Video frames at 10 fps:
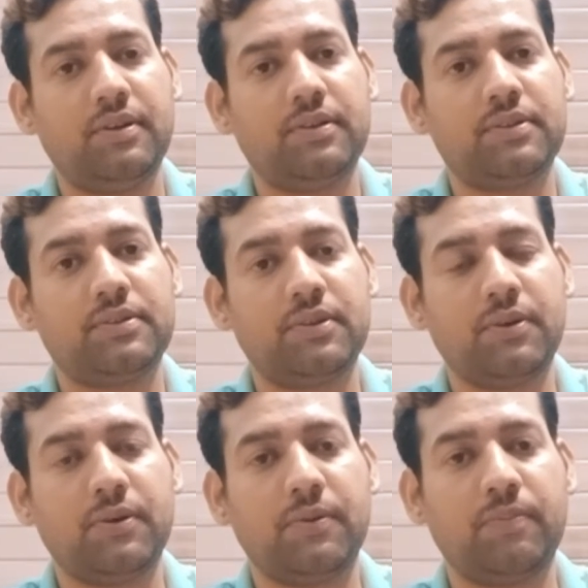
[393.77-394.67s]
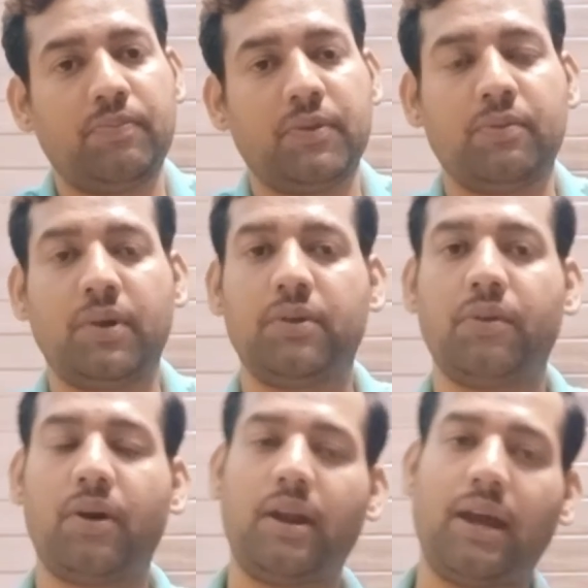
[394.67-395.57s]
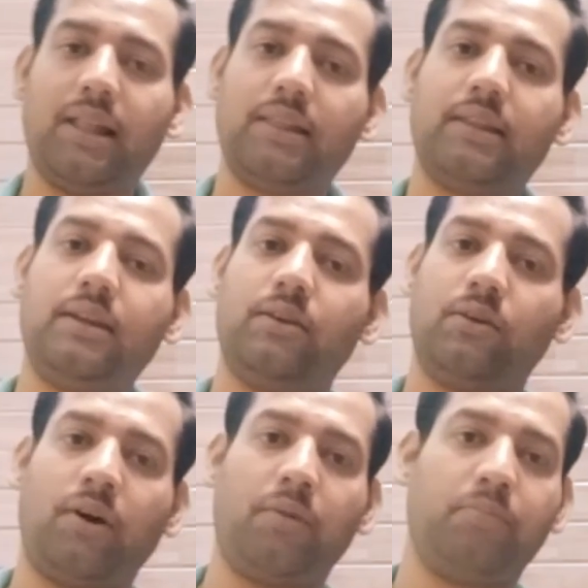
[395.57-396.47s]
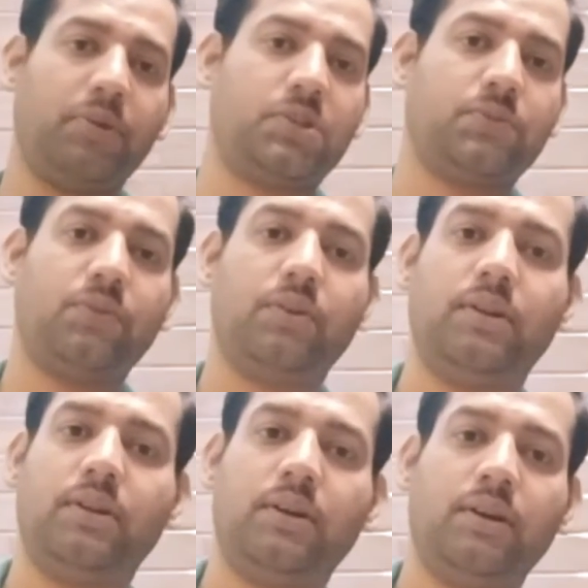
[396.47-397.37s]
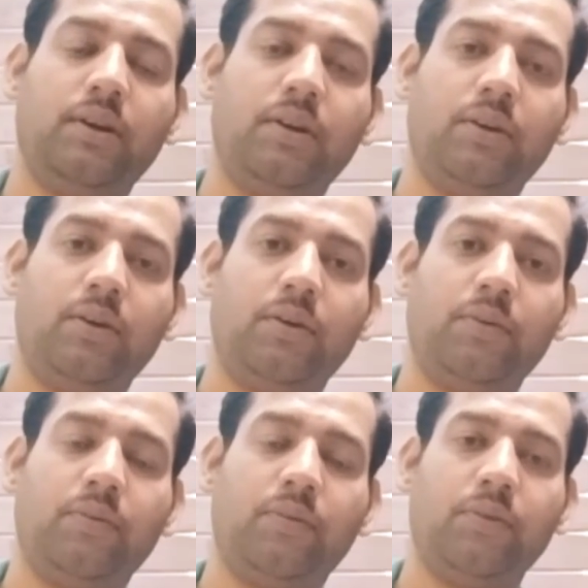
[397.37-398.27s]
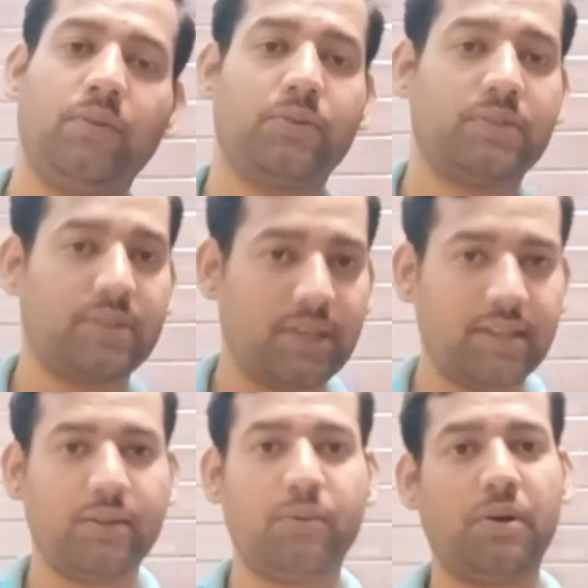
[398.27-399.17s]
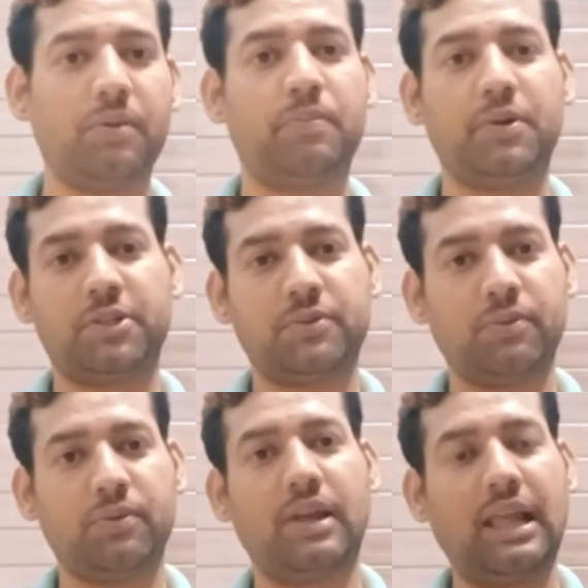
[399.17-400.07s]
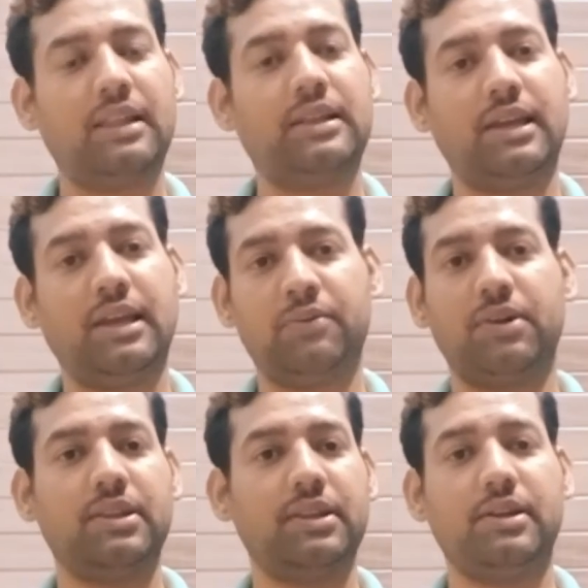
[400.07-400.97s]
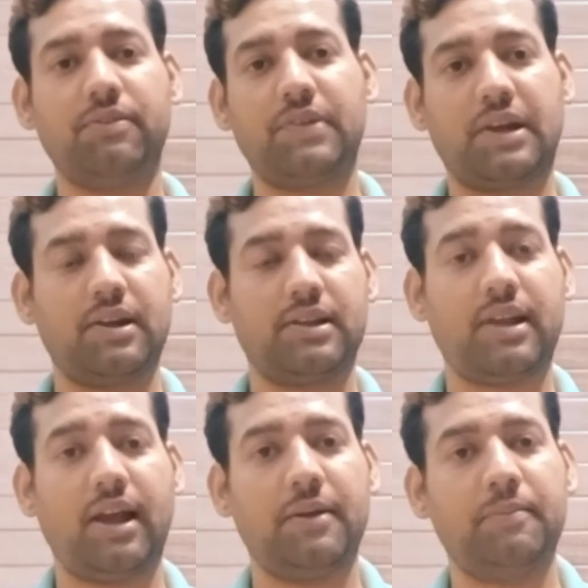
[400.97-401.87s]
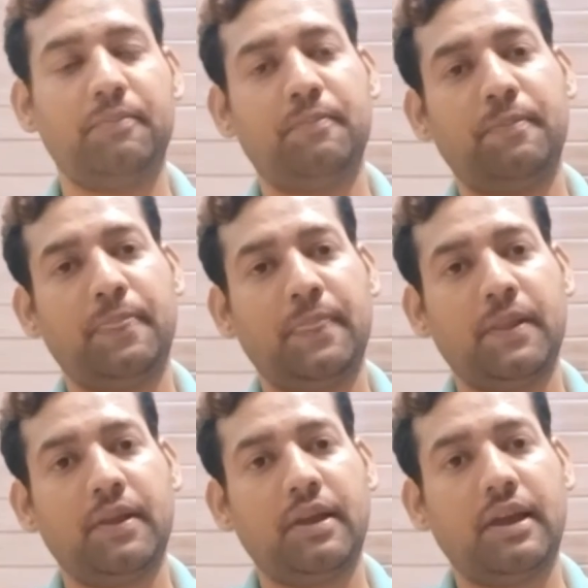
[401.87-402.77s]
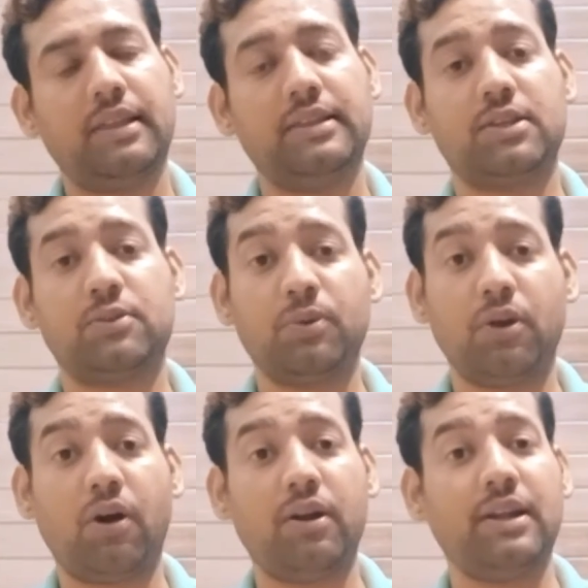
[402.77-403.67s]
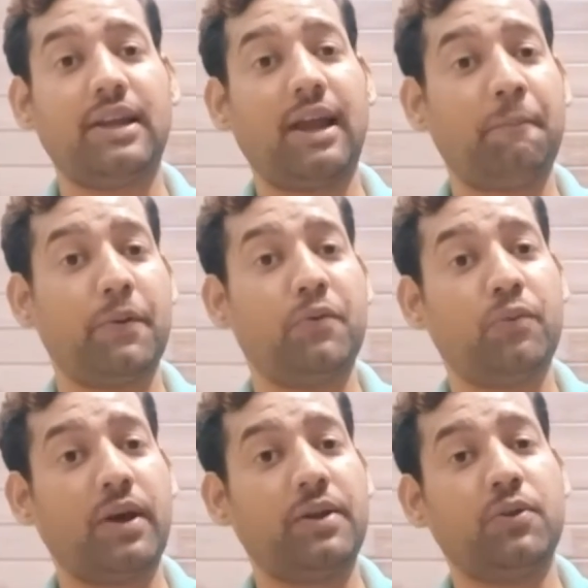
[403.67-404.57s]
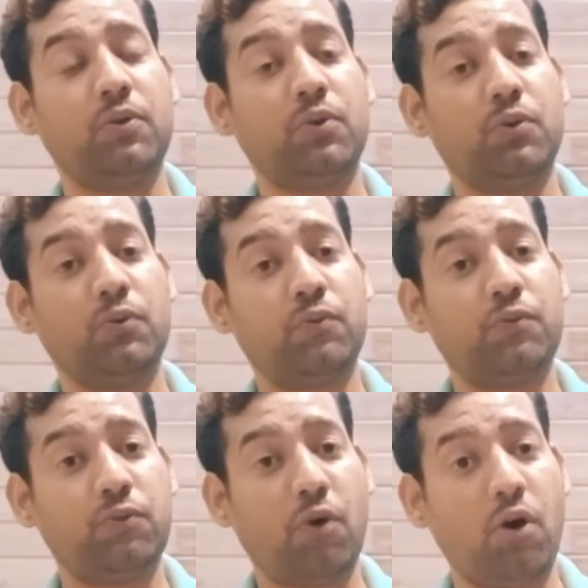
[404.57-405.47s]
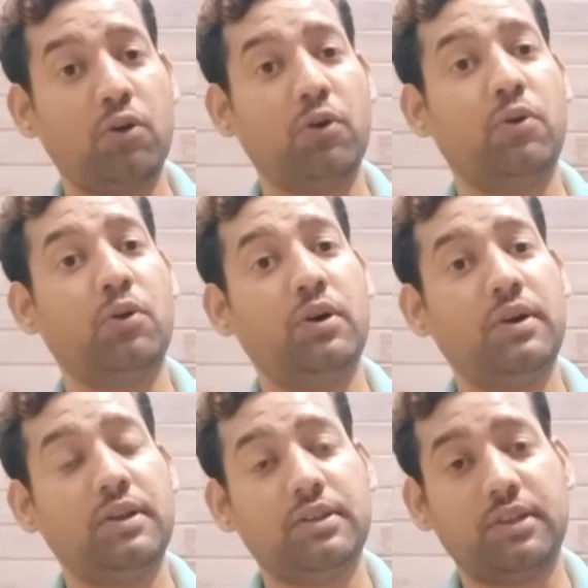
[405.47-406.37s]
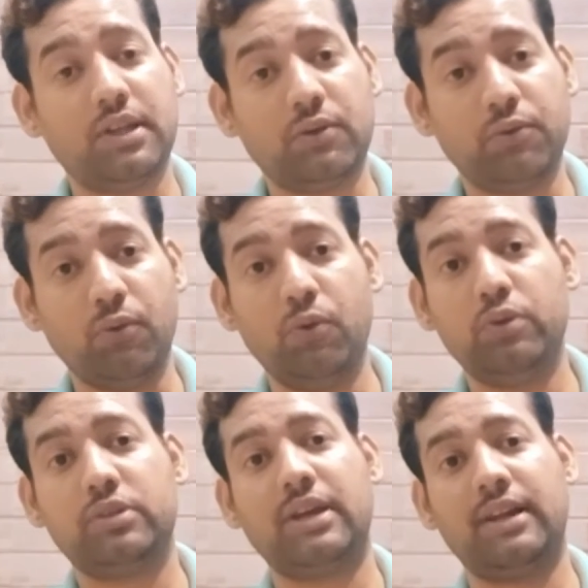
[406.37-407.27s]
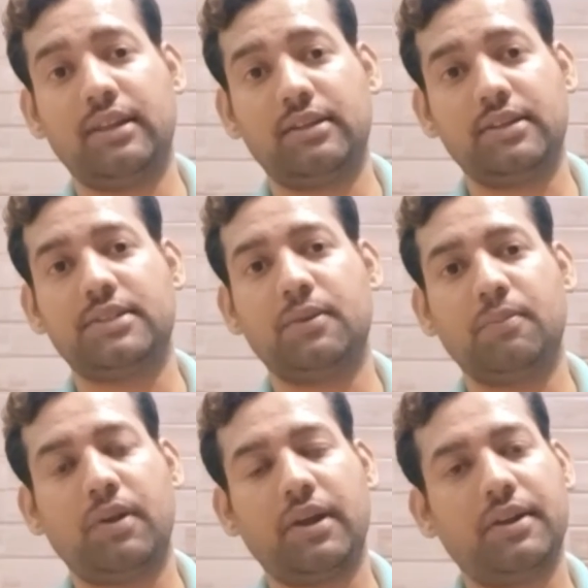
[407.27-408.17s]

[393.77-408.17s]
So when you are healthy, you are peaceful, you see the world peaceful, healthy, even in the difficult time. And this will only happen when you follow the rules and the discipline.